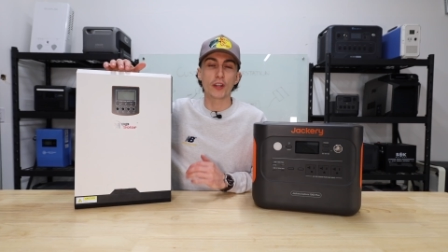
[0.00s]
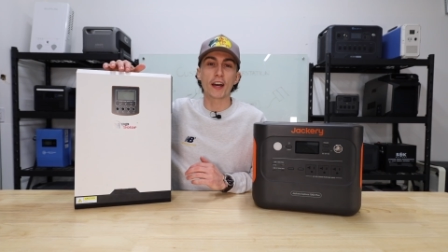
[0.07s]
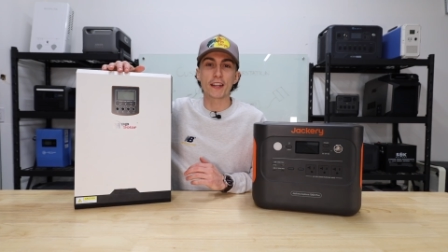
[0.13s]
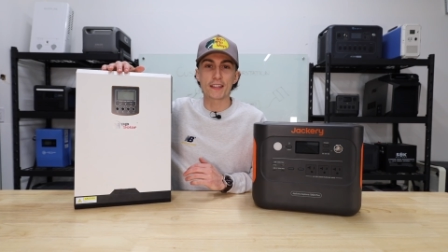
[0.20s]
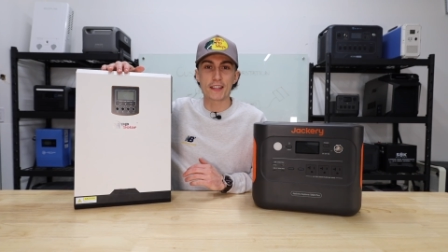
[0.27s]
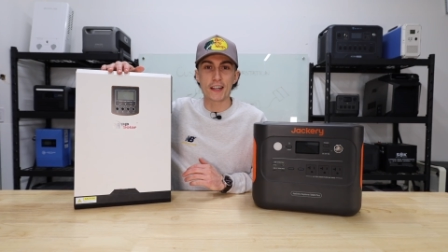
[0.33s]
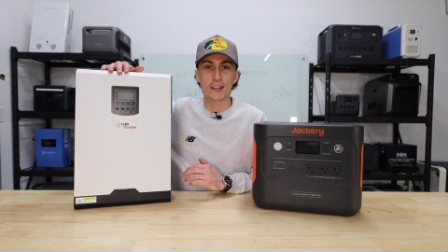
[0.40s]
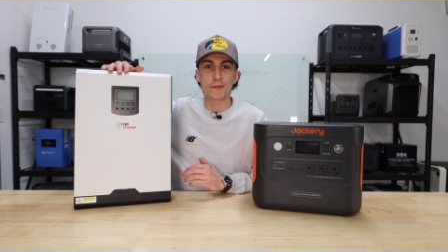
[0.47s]
that
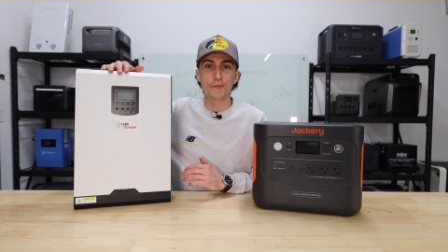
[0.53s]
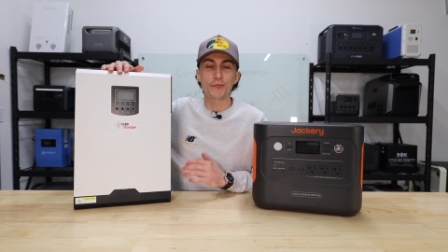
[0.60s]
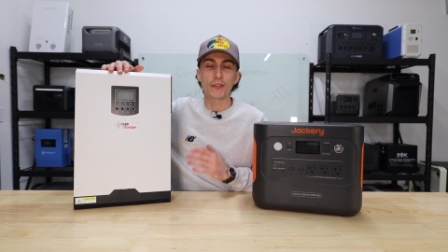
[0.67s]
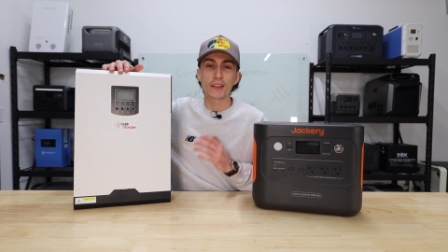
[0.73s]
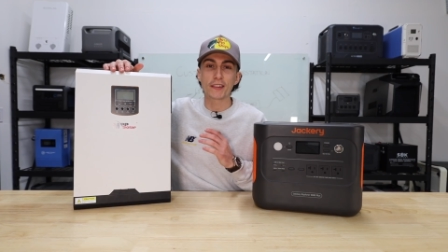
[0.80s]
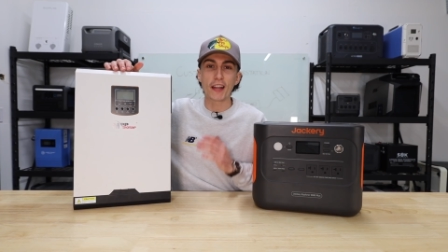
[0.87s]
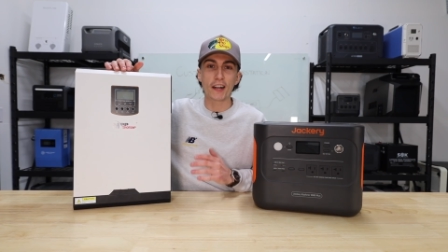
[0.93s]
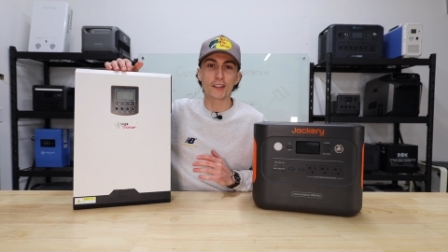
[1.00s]
is it.
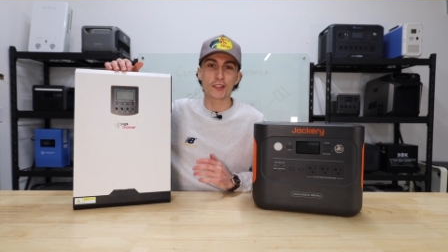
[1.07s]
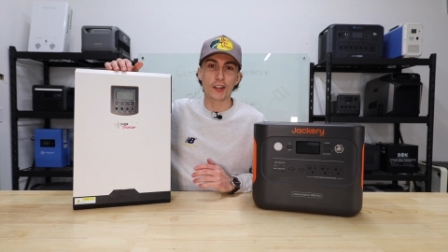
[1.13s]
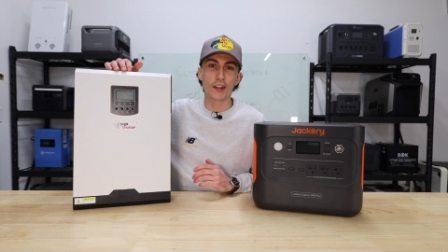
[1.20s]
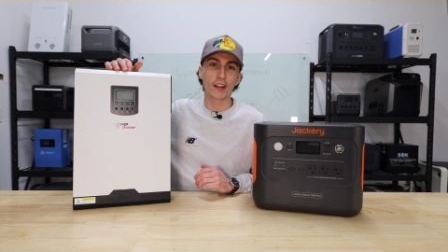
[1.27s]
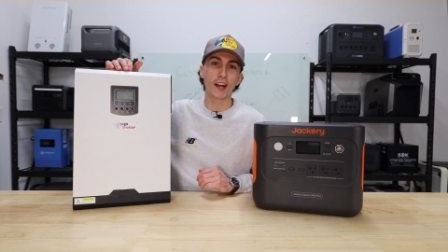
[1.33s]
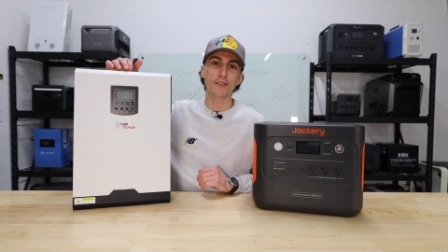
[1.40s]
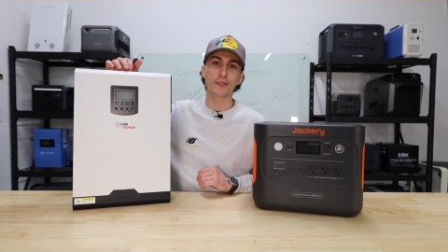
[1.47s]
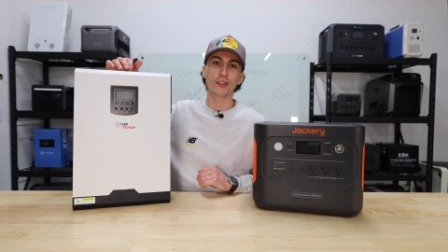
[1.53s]
That is all I
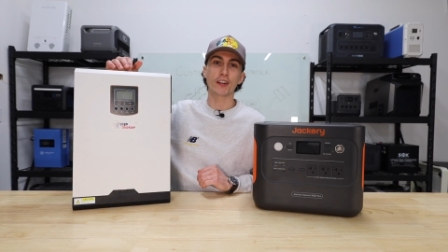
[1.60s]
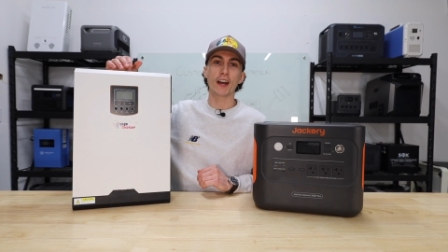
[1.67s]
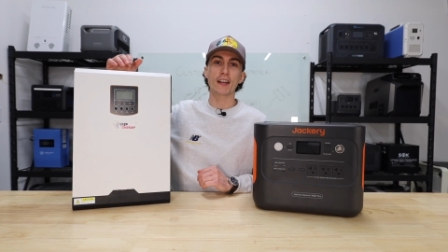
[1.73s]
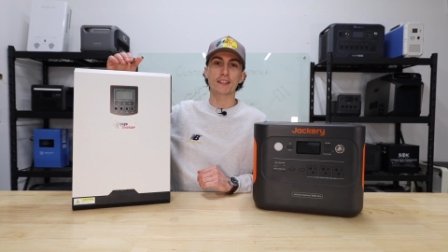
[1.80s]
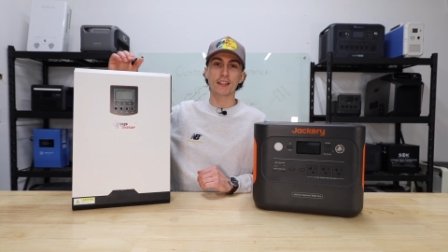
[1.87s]
got for you guys.